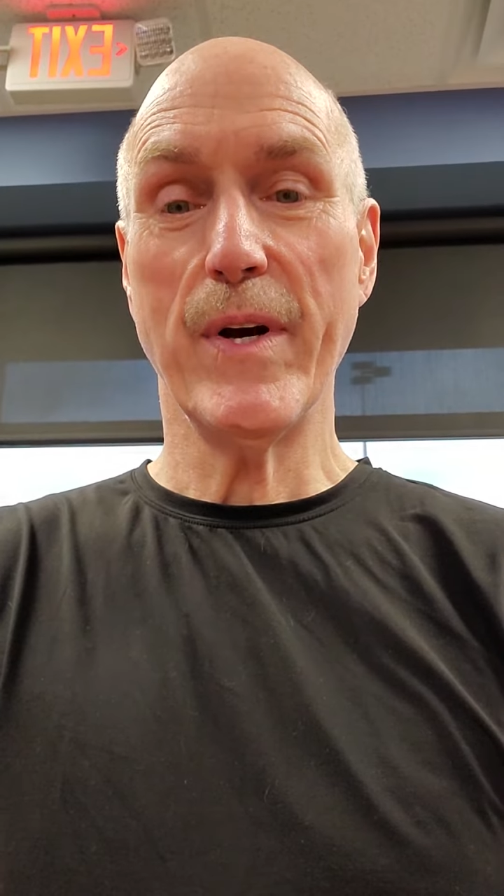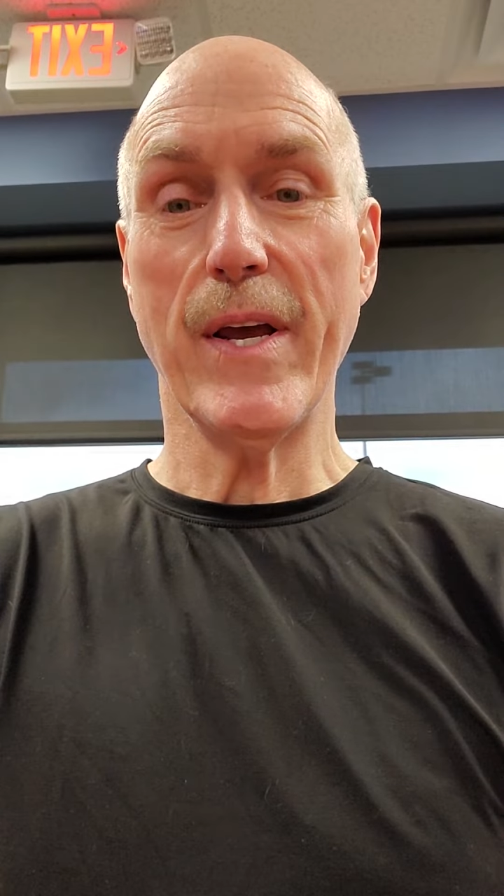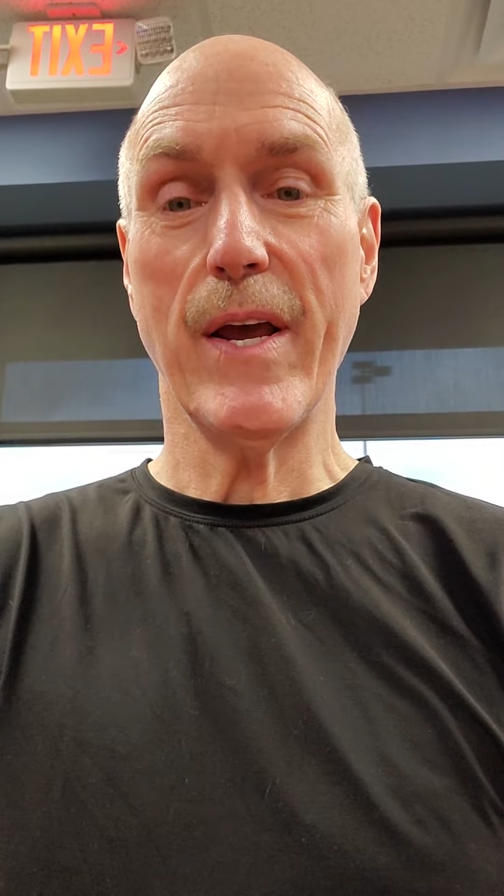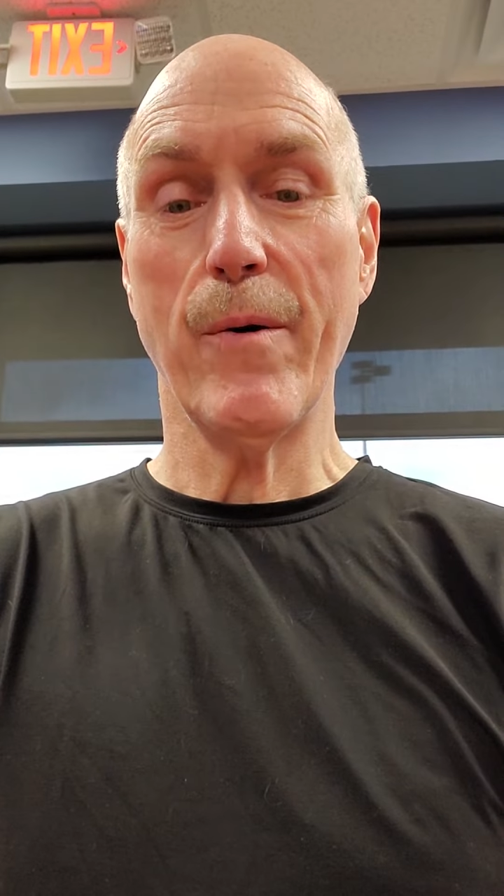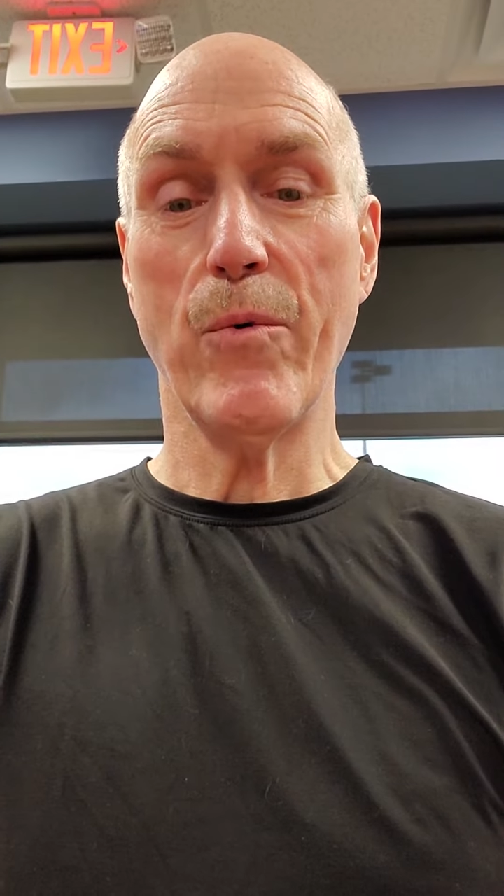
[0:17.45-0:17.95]

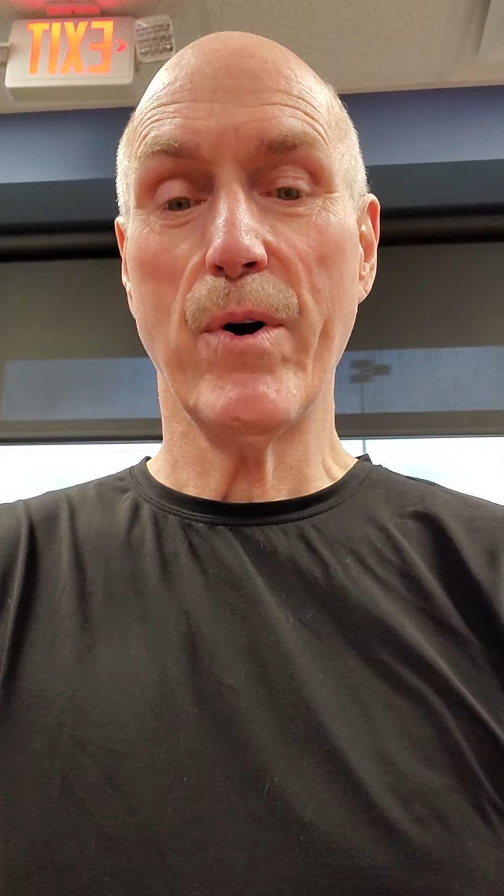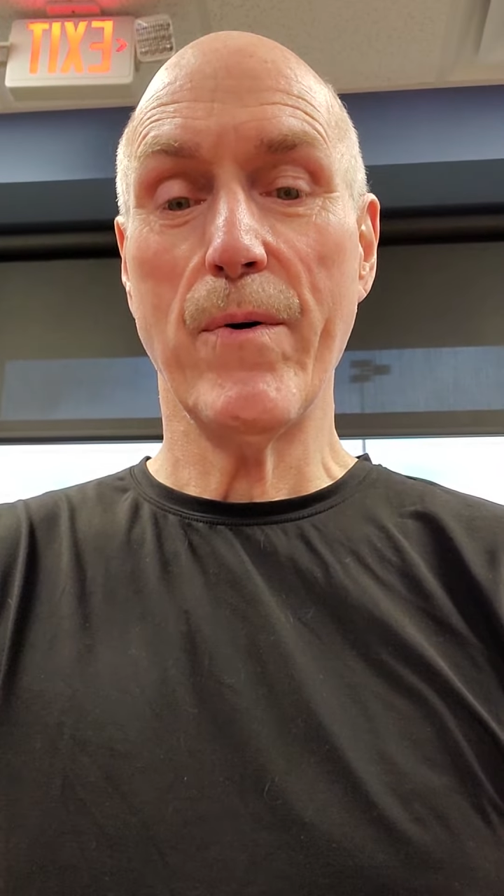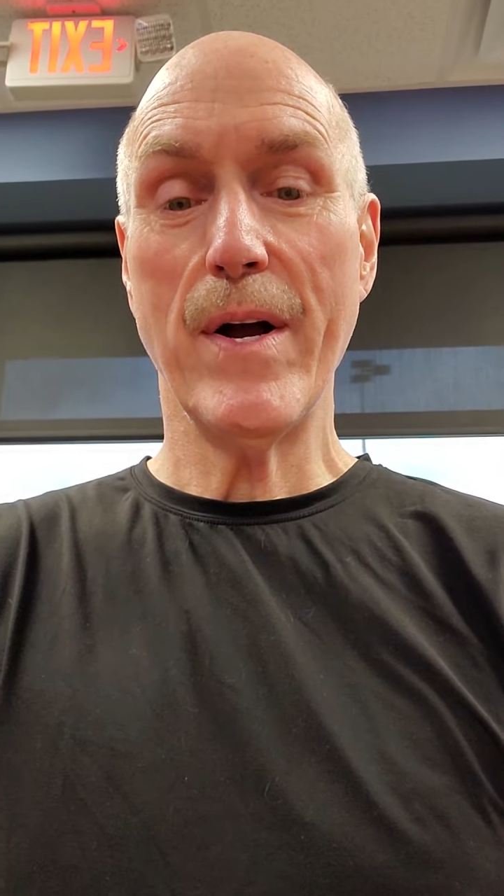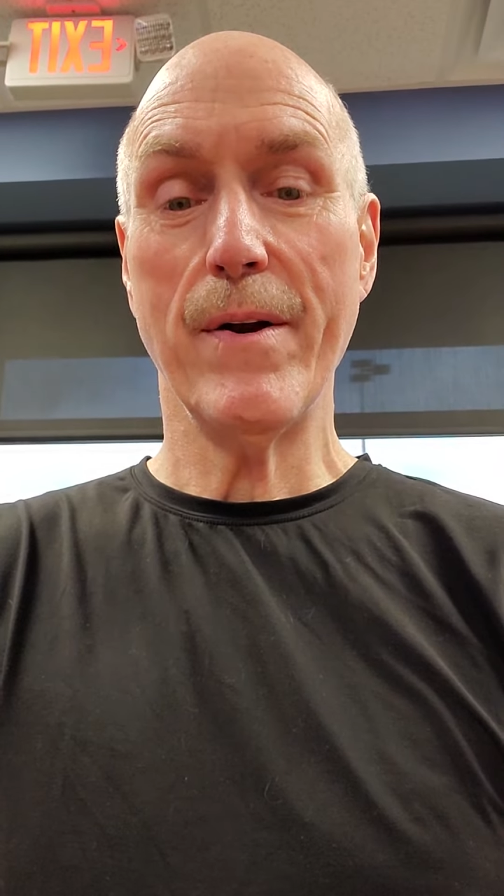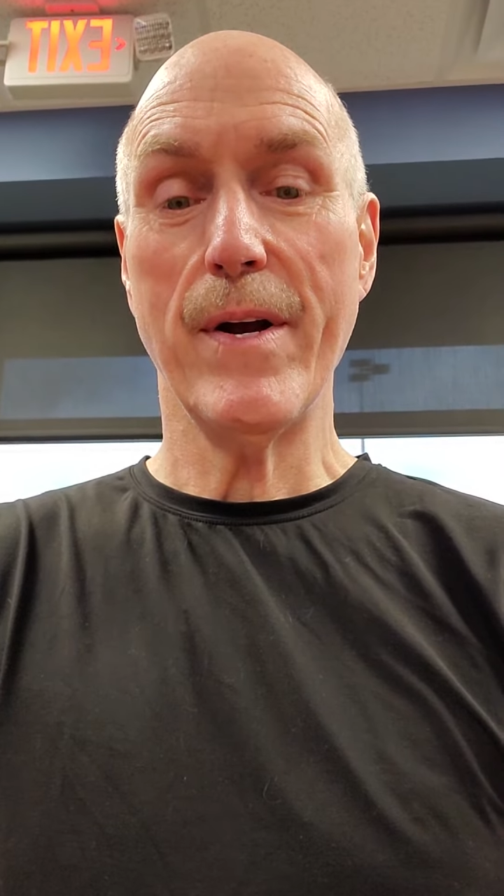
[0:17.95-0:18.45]
camera
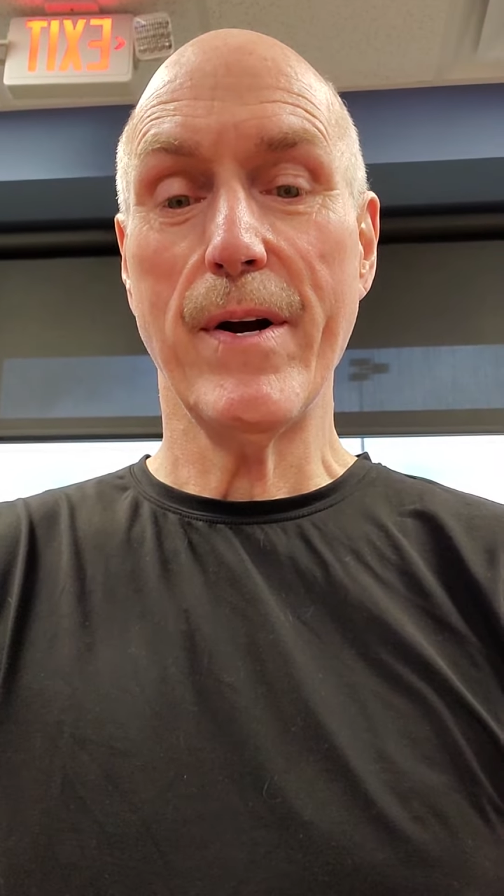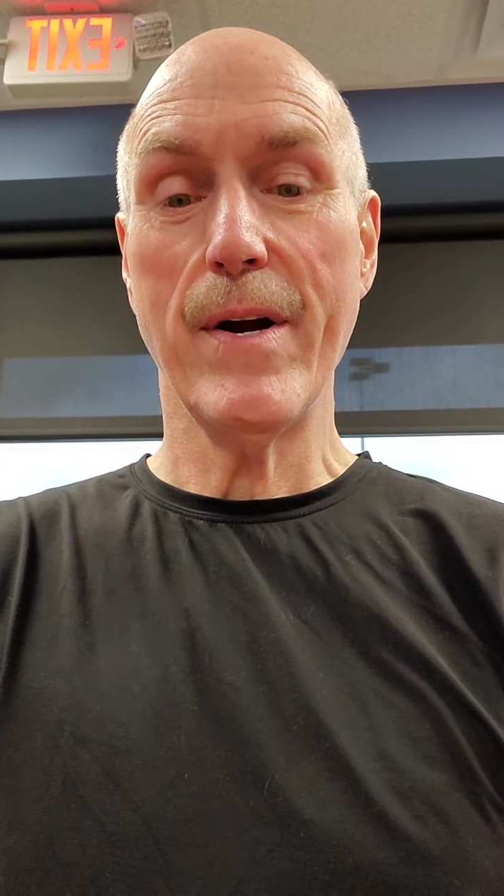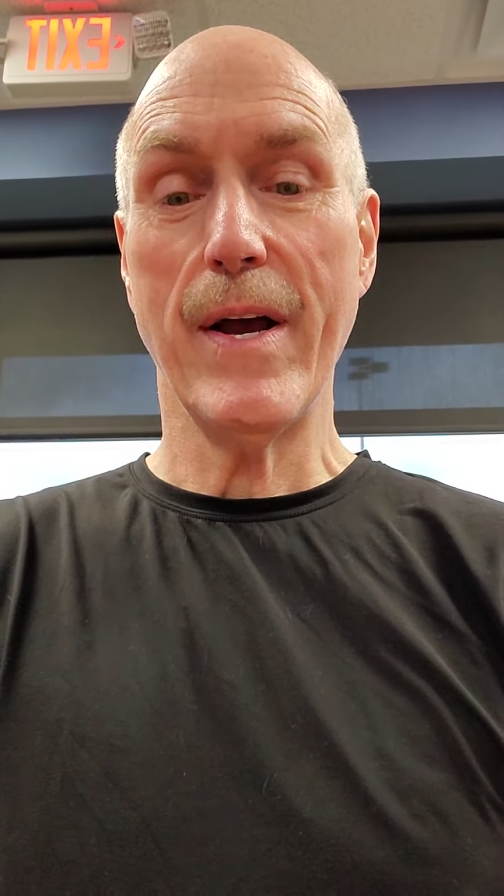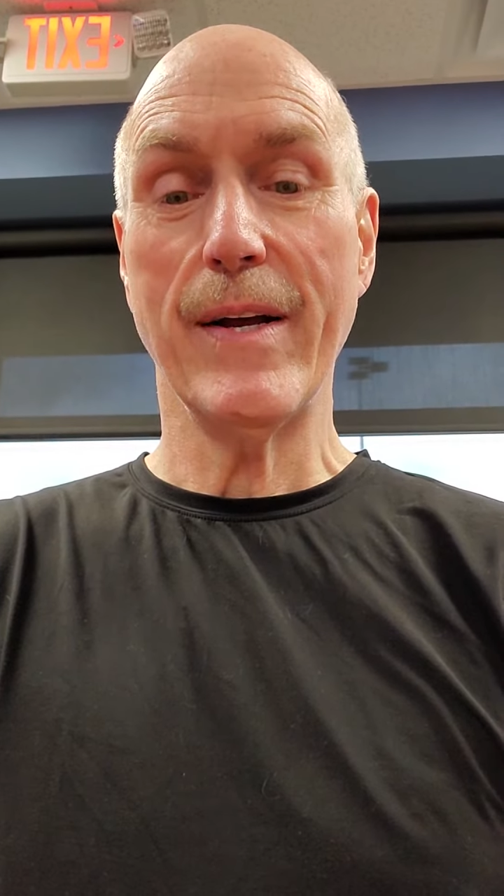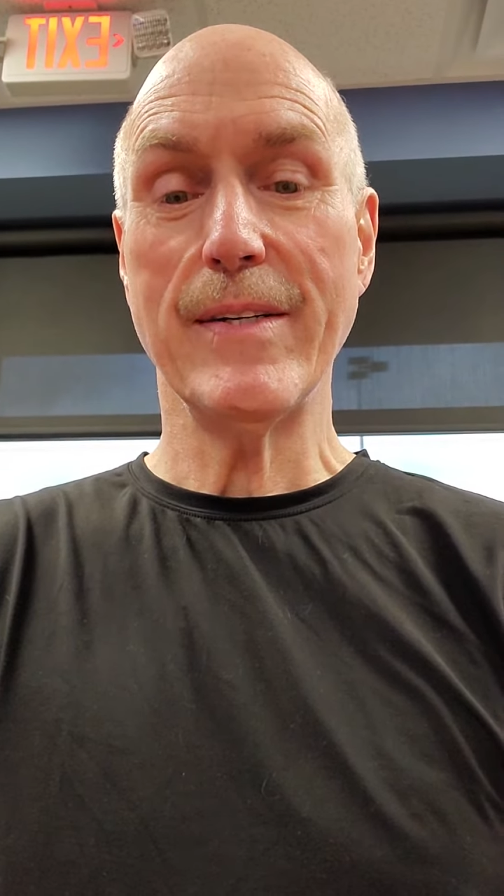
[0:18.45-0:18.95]
around here.
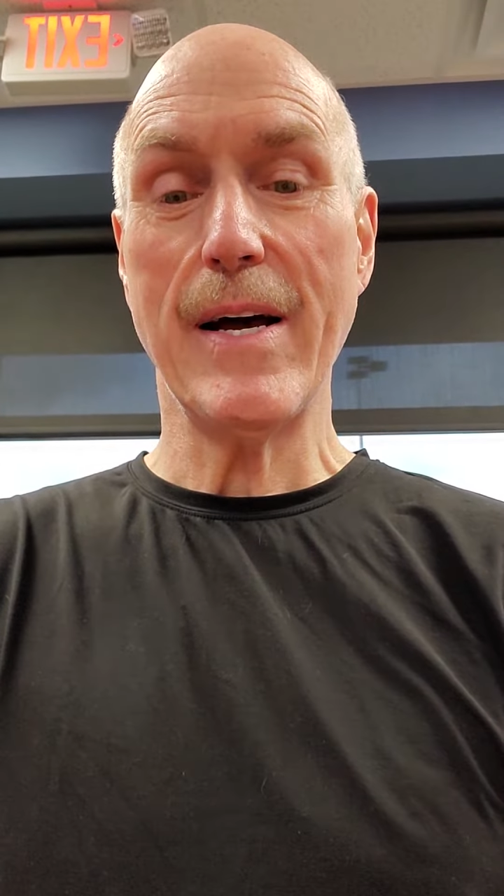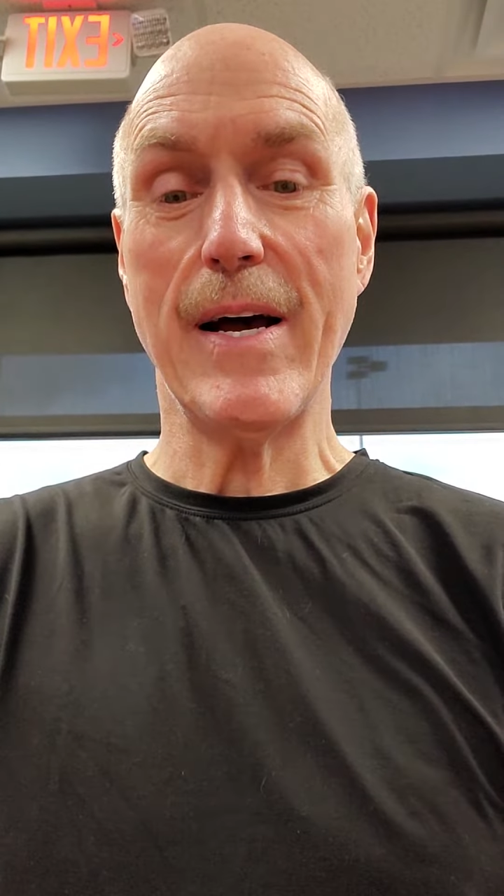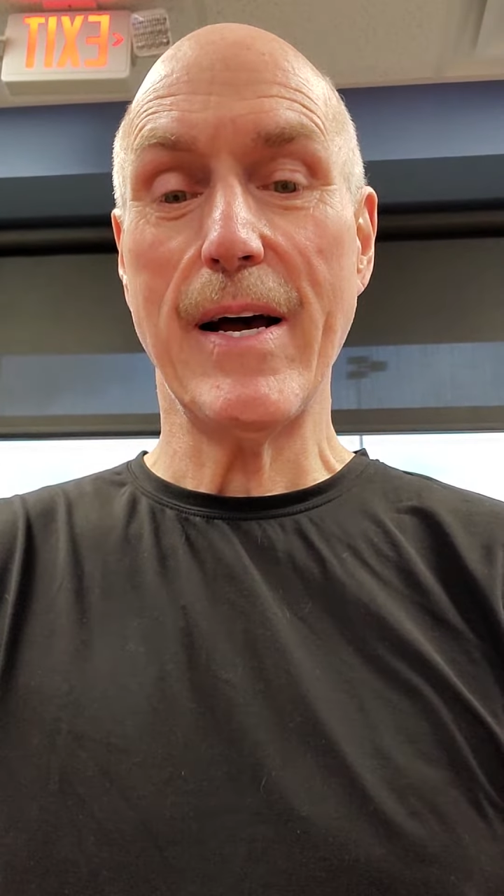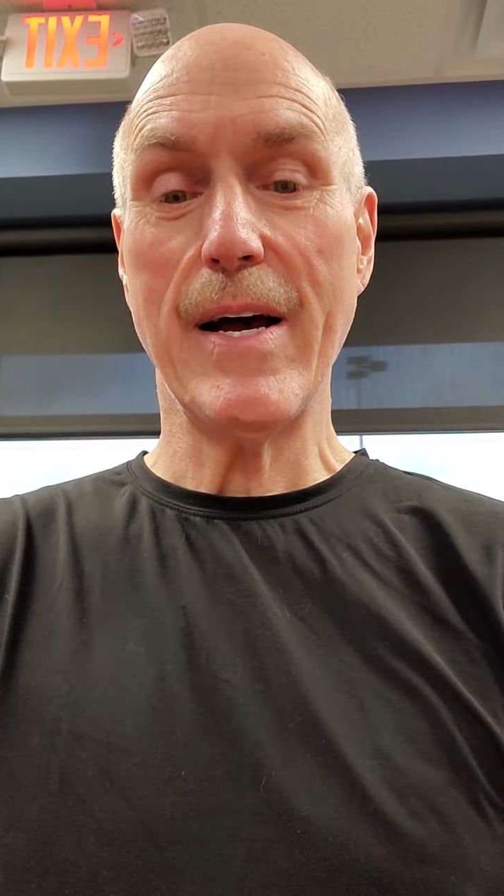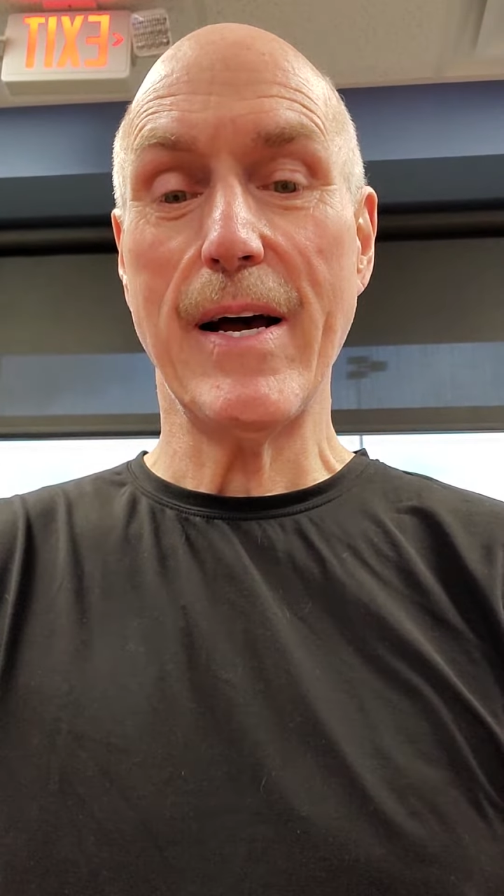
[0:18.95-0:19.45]
Hang
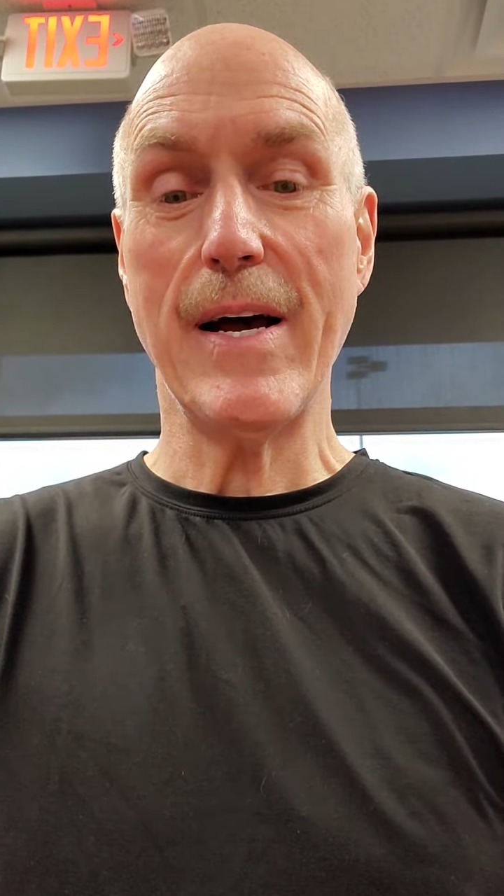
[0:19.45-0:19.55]
tight.